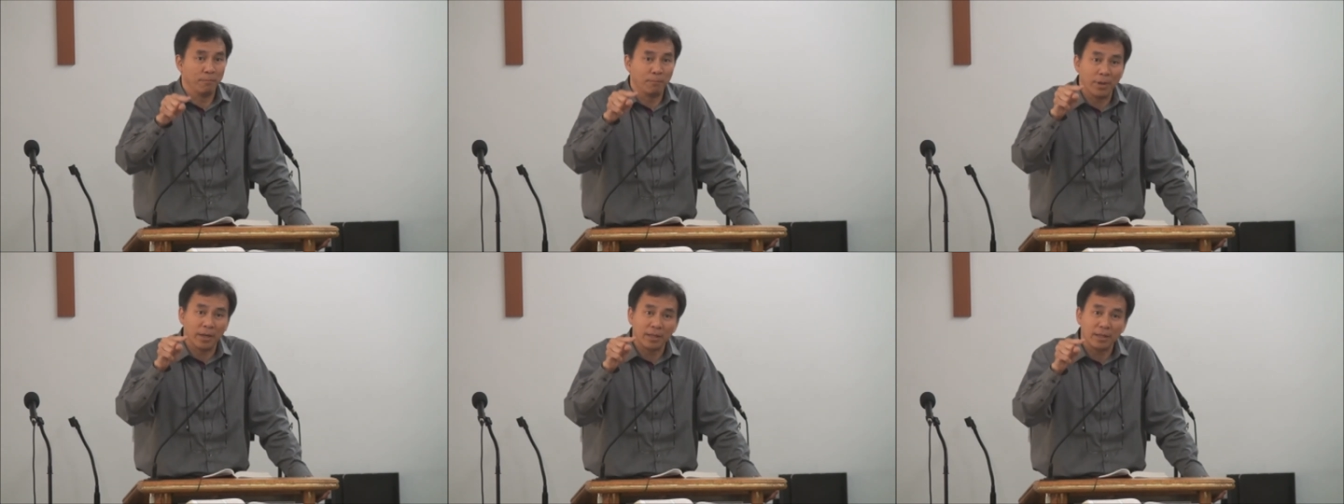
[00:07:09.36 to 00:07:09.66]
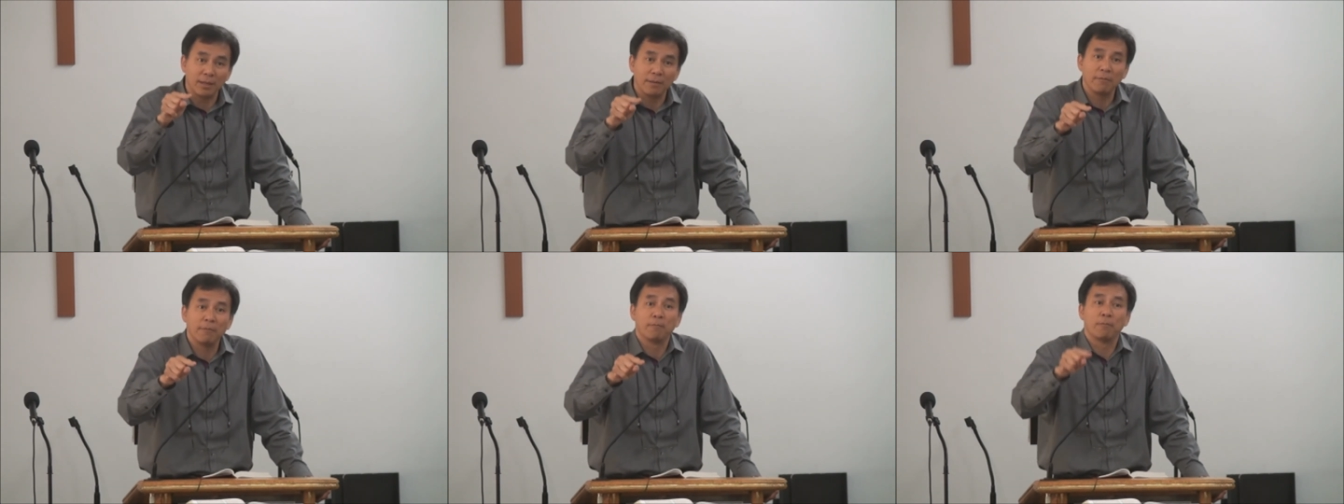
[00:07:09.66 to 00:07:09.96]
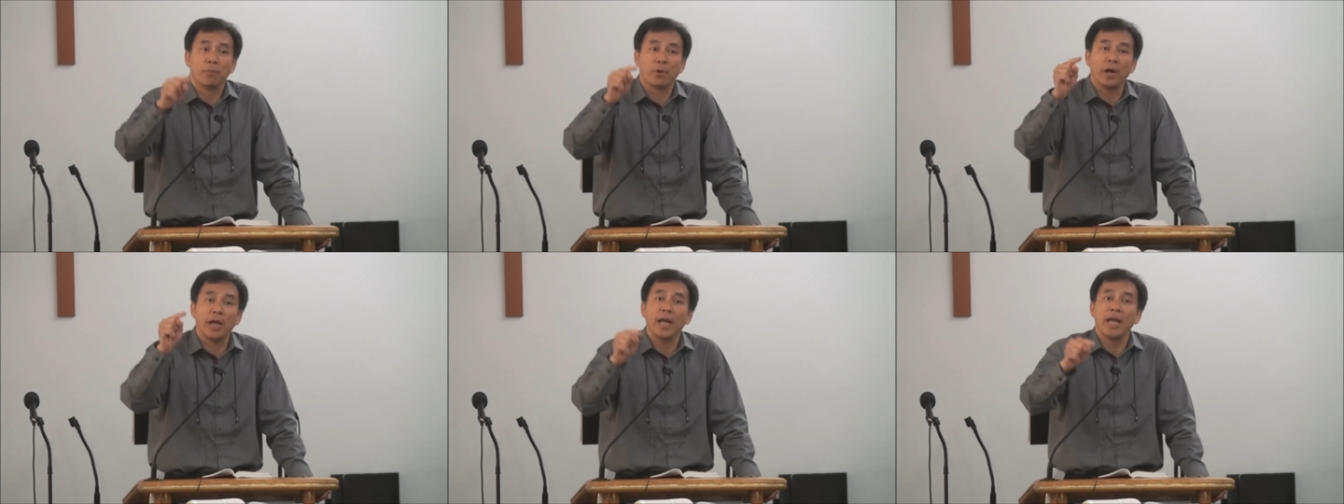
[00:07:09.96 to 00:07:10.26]
But
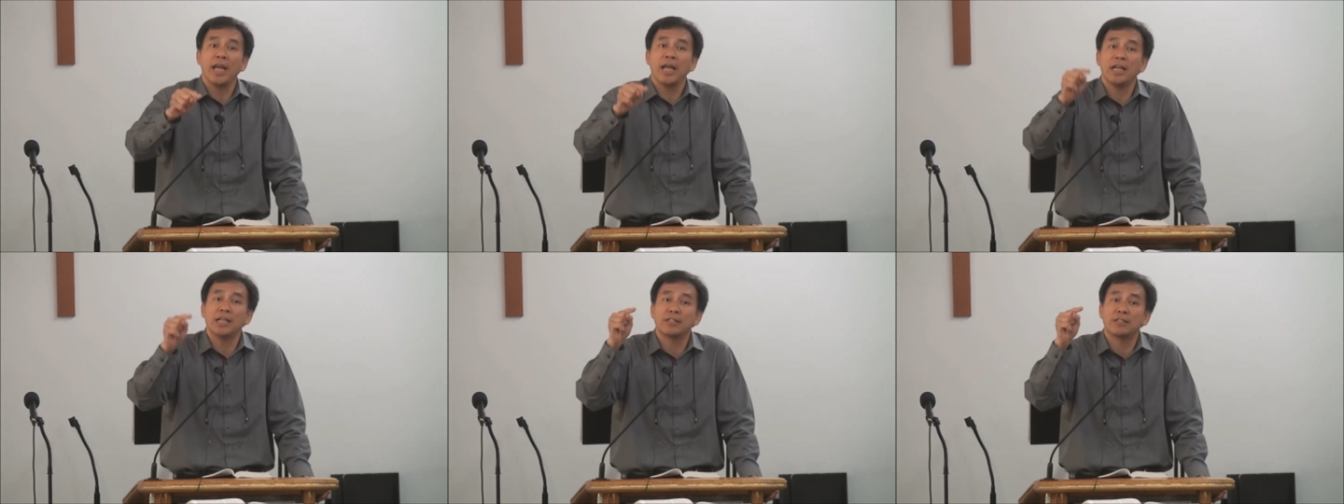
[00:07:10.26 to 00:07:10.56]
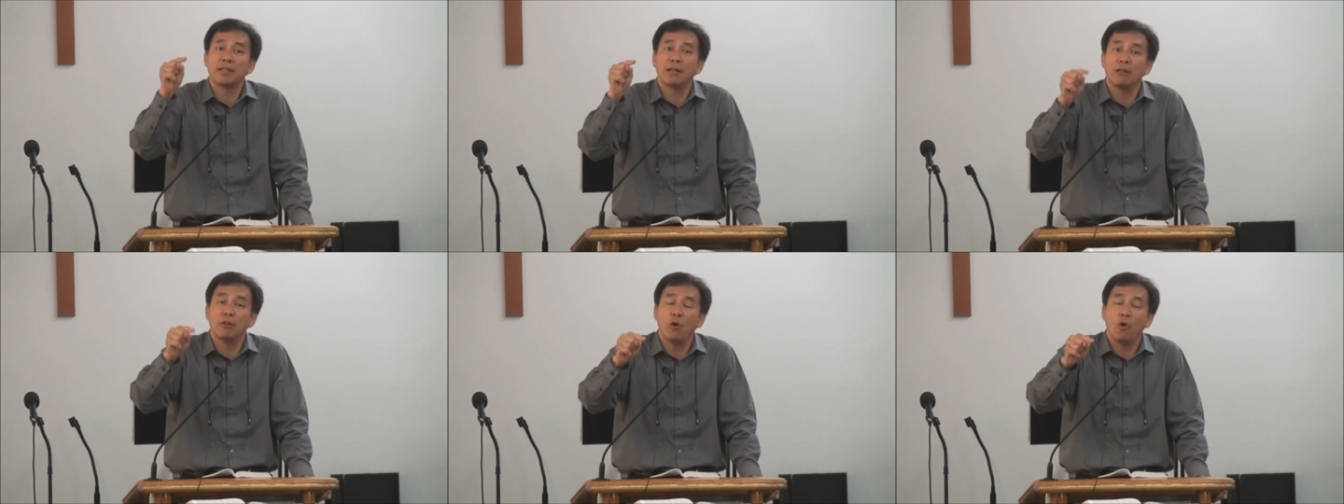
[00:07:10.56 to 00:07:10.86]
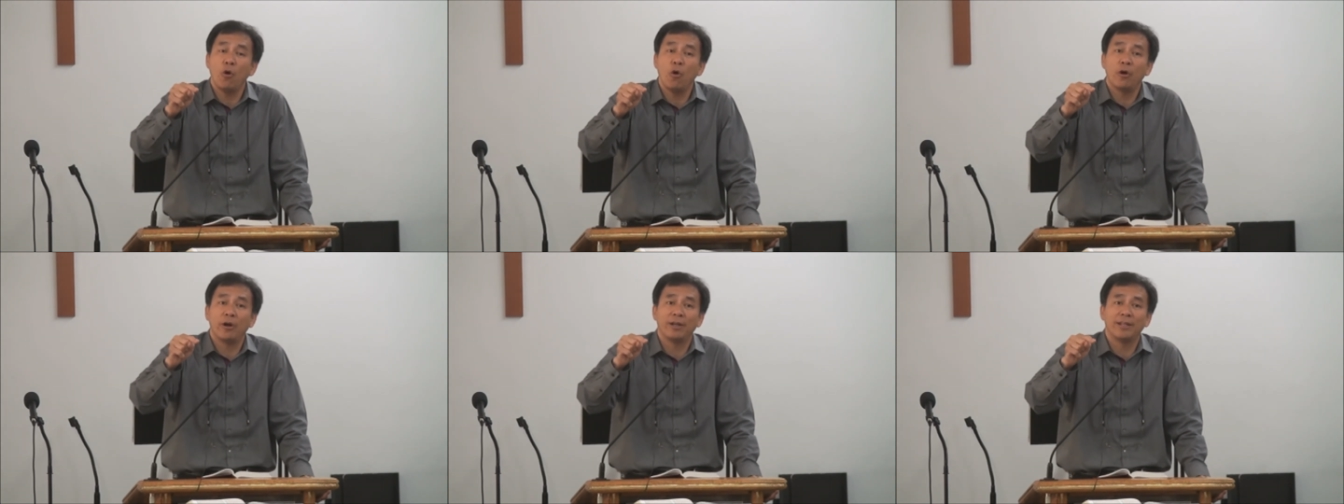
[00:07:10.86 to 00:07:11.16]
praise the
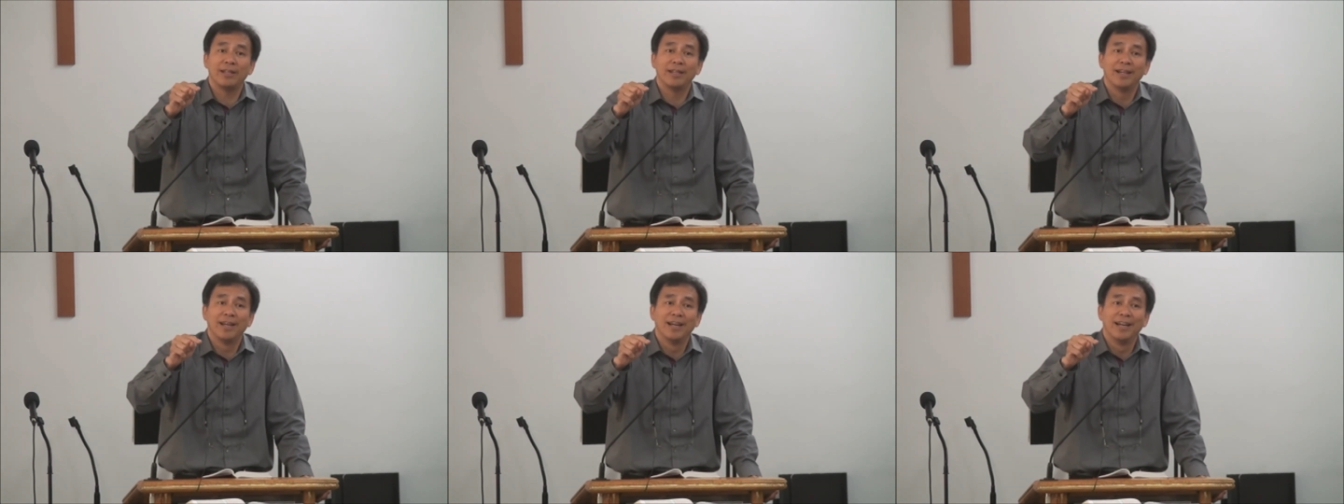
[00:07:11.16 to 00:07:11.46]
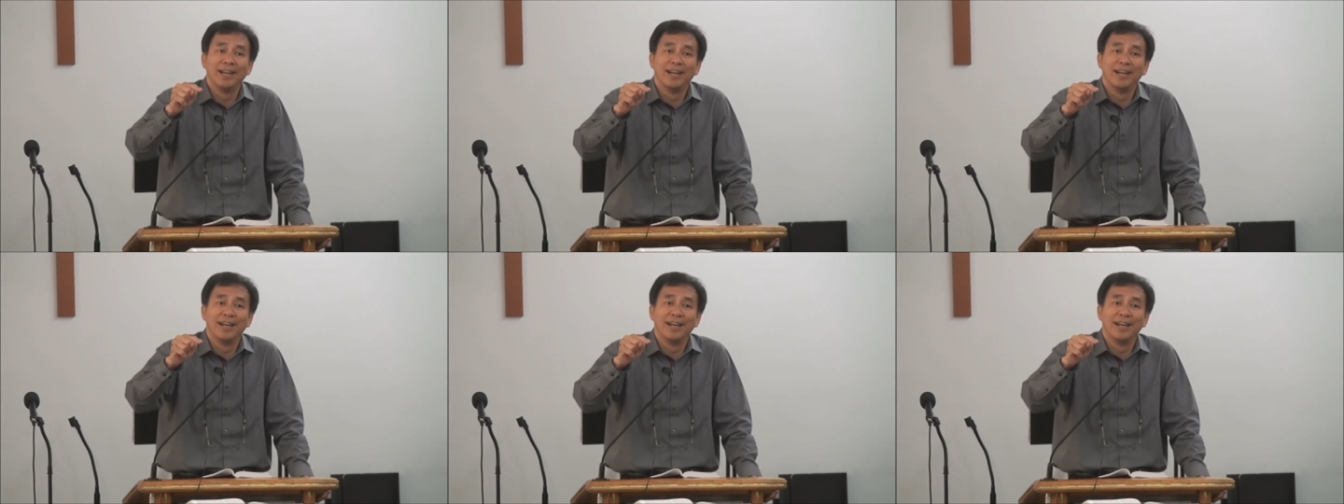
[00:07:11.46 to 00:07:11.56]
Lord,